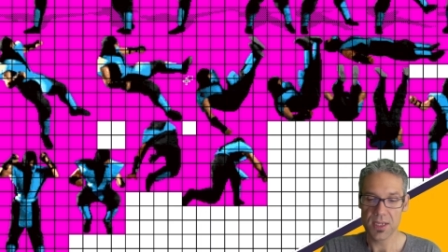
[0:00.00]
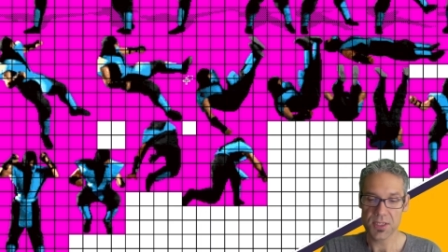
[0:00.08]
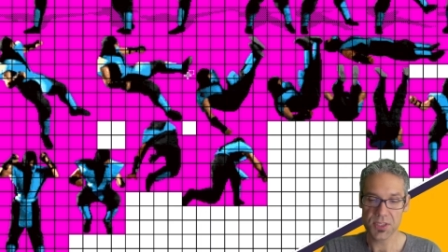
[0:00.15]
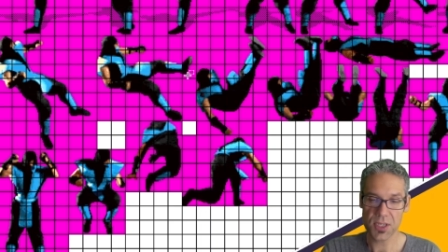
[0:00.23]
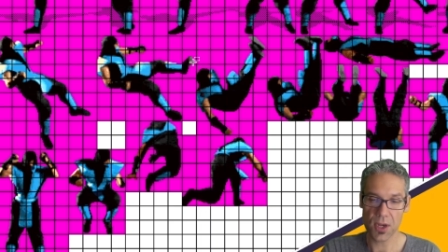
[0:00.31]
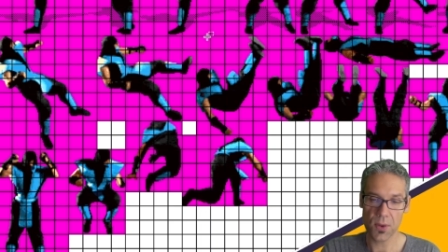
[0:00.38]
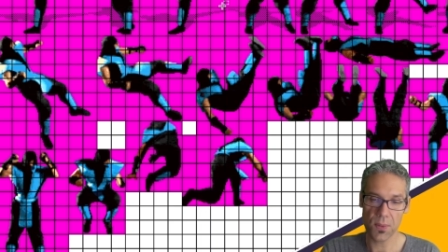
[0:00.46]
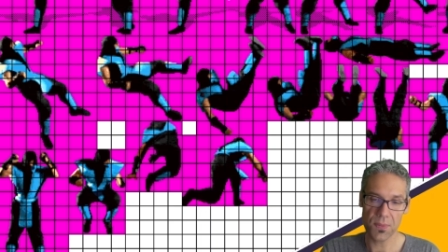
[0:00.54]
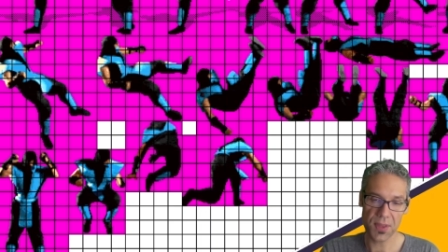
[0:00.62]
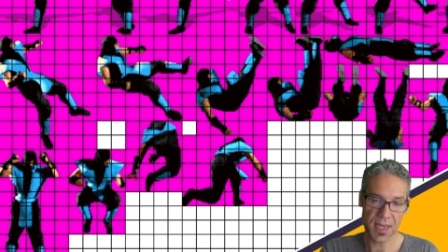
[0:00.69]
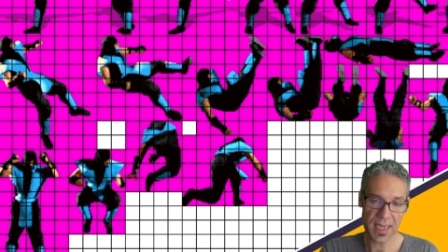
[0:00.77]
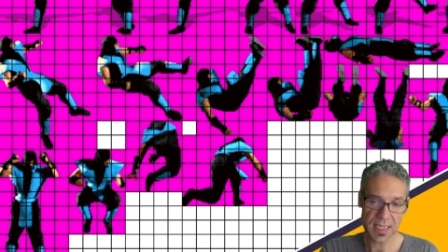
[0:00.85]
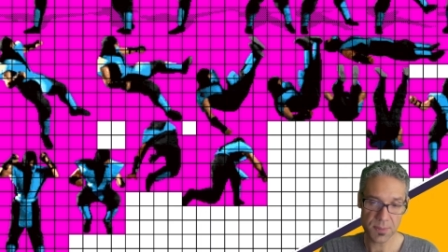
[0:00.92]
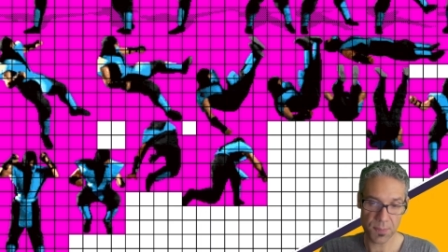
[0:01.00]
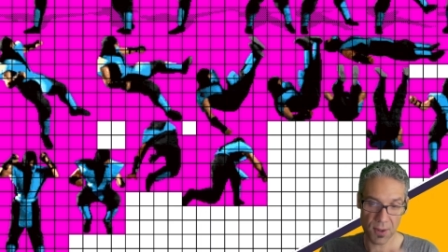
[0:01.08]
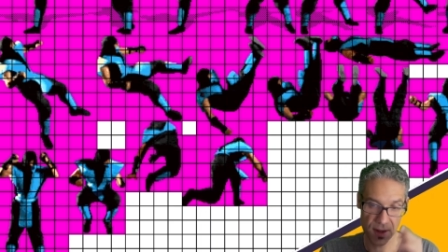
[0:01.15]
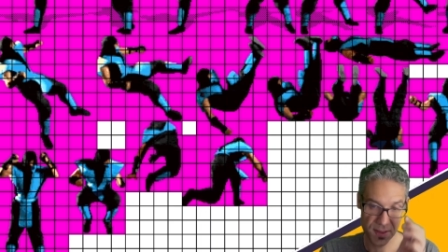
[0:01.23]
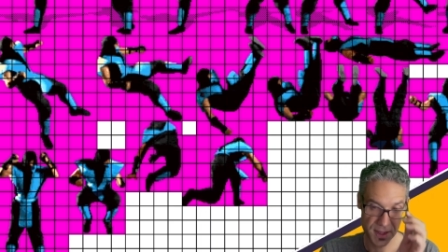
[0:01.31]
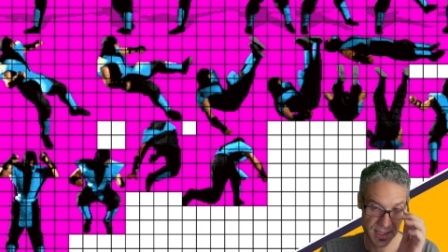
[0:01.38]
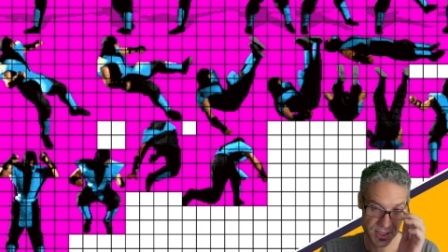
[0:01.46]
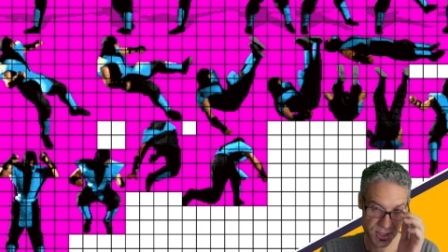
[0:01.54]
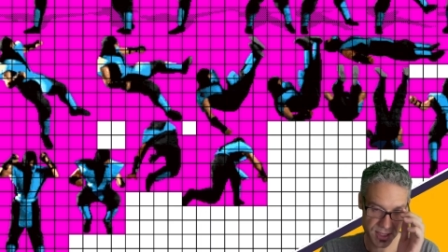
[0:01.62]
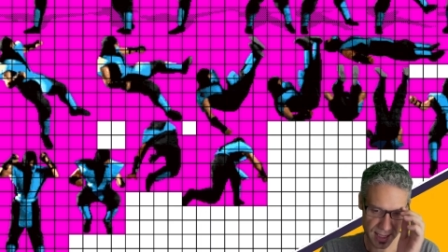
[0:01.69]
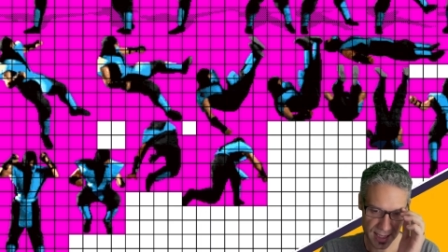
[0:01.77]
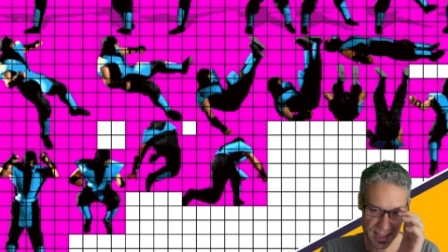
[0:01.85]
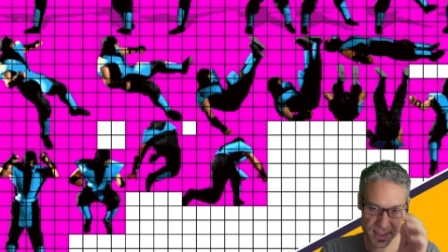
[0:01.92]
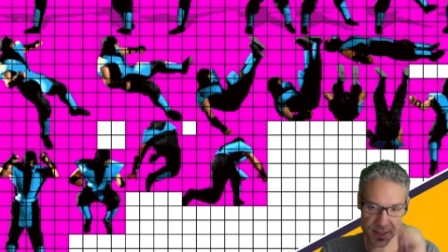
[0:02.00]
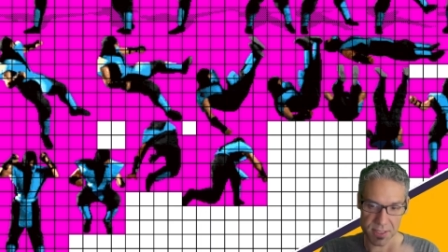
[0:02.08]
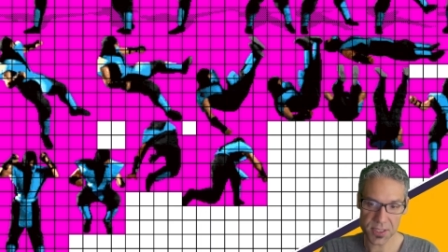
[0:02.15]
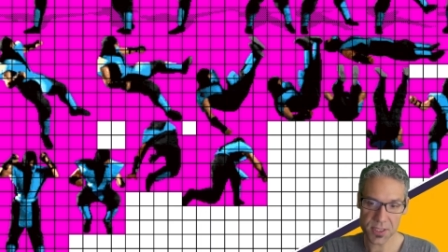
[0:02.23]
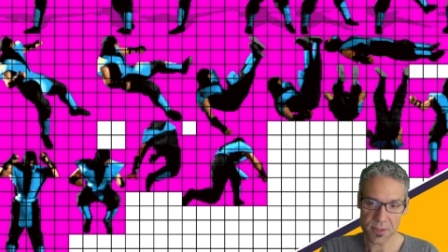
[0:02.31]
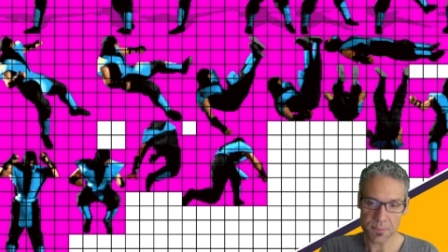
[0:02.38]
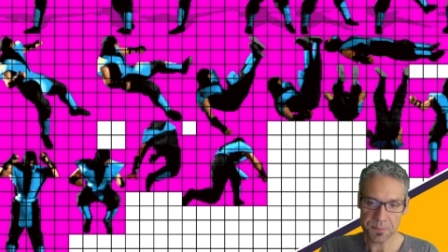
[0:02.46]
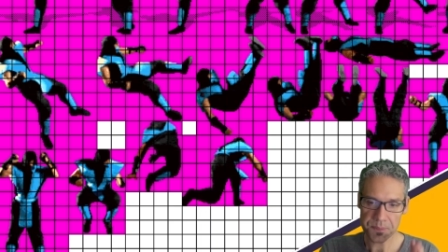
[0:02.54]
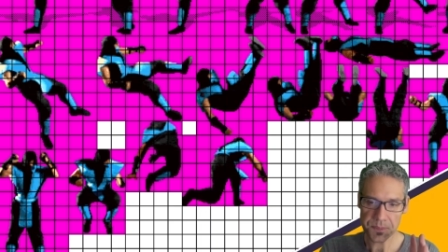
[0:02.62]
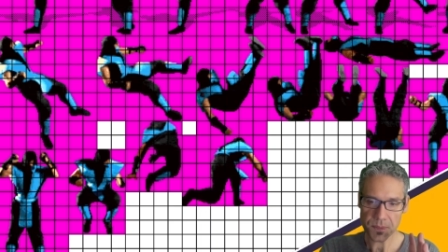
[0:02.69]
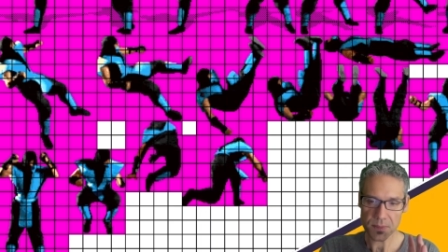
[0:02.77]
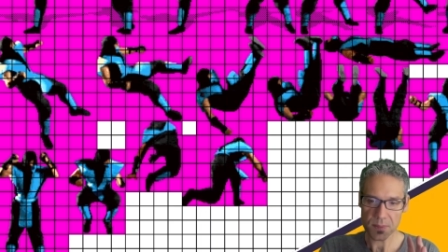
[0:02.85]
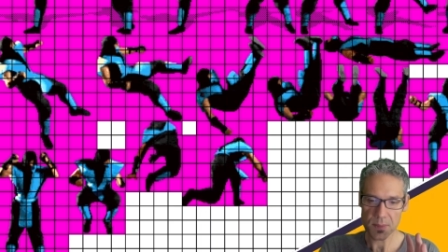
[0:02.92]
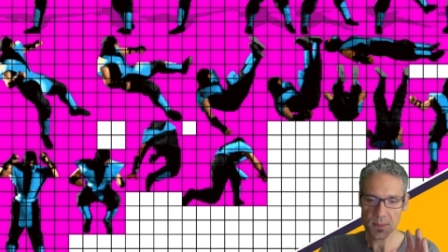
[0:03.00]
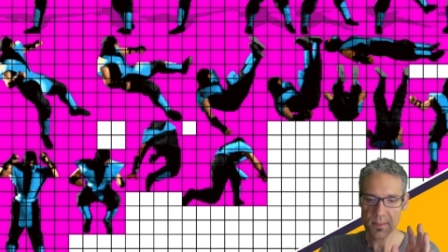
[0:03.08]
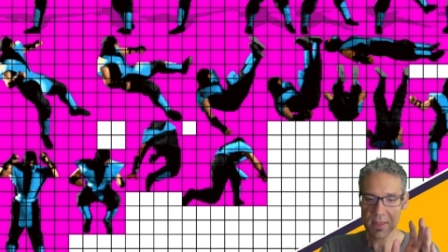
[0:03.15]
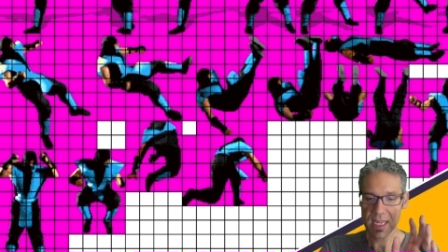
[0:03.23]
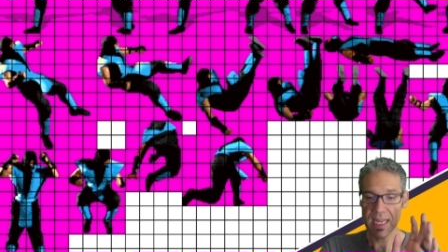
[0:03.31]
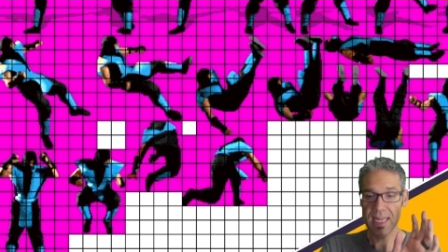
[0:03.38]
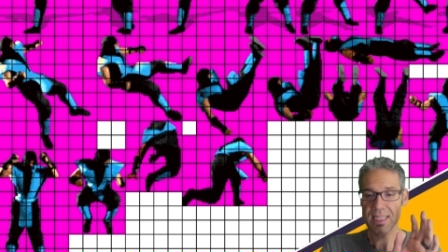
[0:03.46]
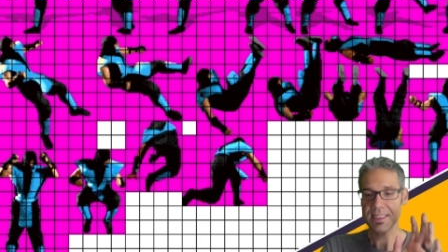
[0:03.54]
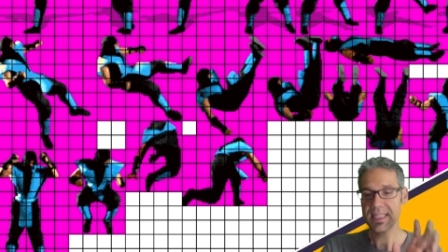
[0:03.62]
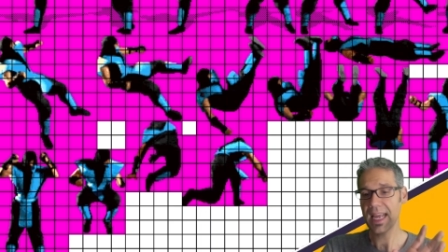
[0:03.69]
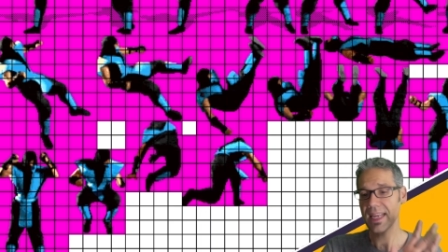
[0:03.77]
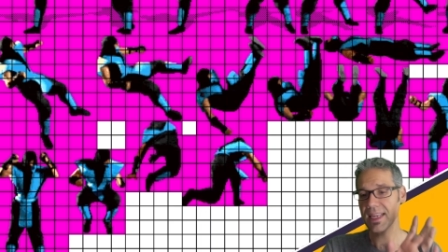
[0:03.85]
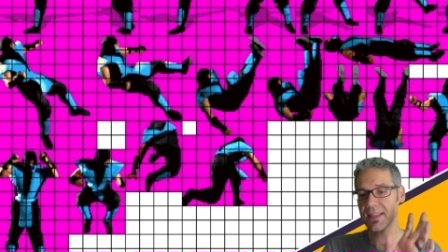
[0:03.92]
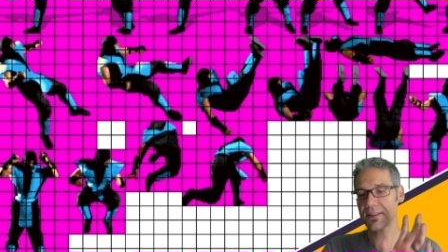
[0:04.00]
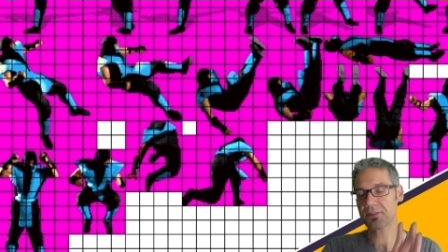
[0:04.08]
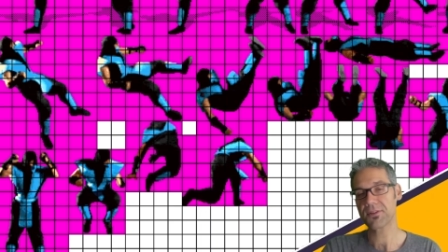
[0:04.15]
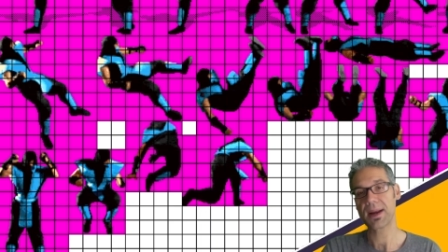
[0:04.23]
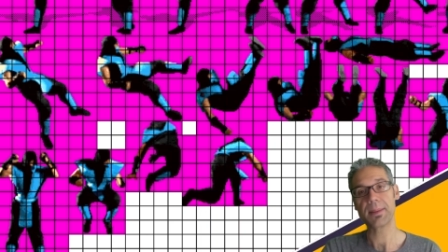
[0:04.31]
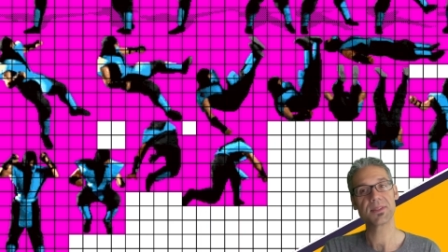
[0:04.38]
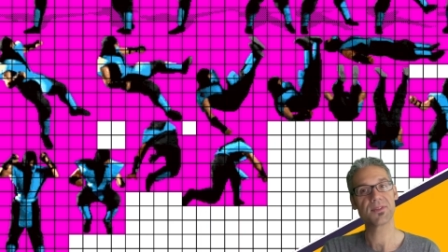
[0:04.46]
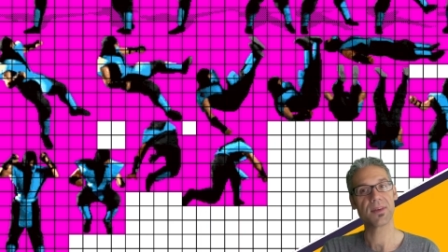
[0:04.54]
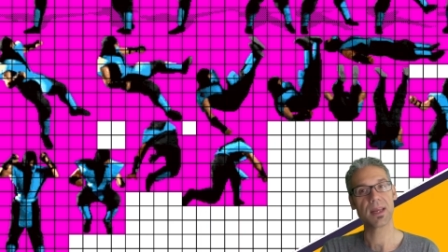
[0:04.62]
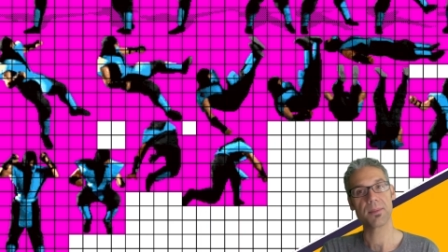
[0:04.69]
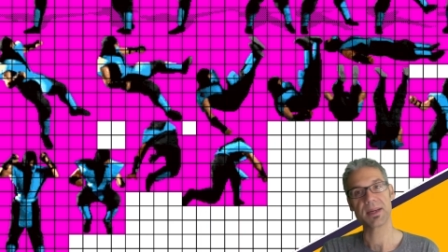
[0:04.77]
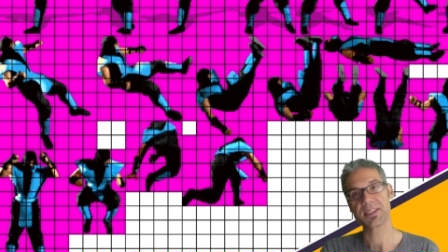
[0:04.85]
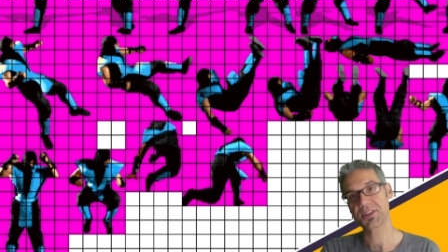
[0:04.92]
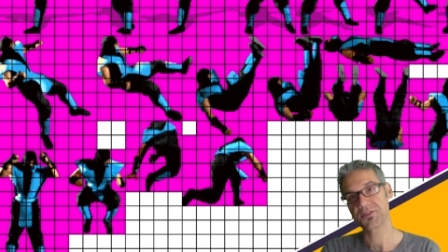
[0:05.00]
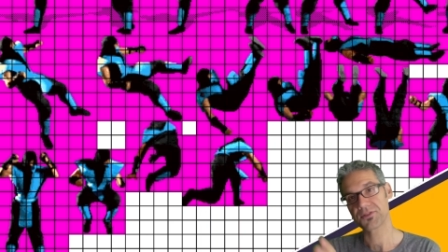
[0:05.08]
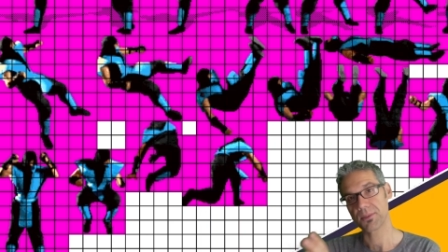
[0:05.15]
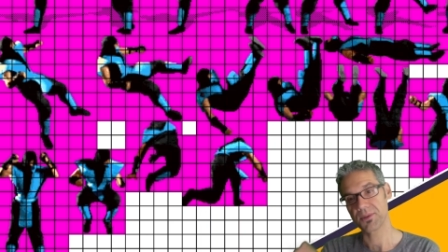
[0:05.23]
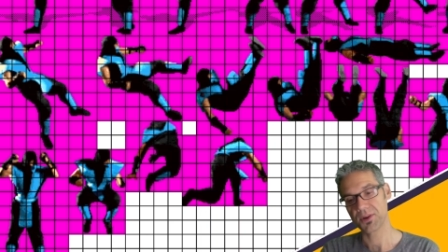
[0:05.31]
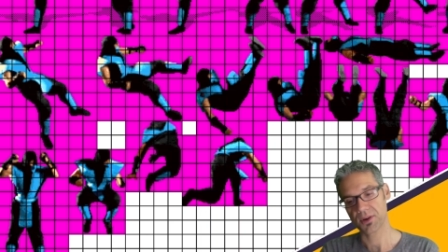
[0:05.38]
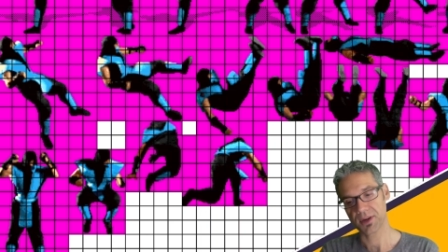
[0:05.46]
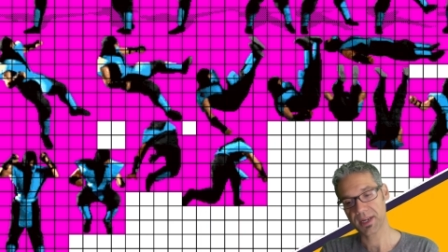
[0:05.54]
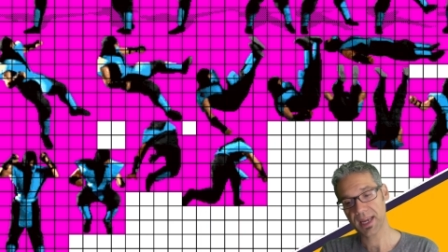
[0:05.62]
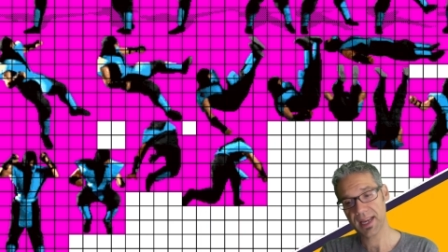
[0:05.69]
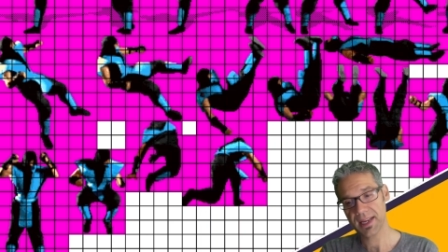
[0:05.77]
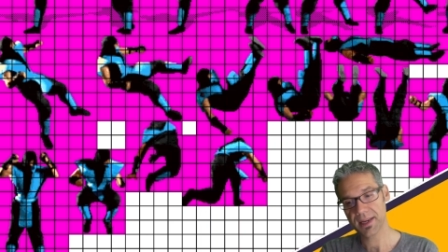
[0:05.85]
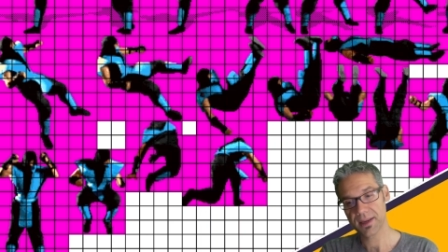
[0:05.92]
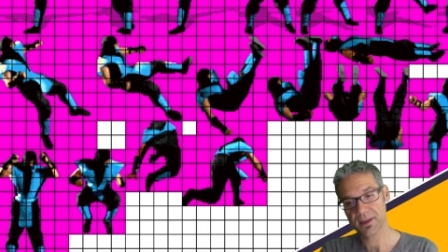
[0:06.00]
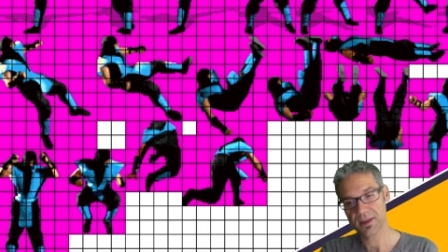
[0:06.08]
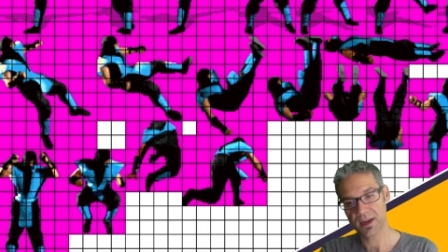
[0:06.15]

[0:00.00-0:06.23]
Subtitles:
So the next part of this is taking the frames of animation from the arcade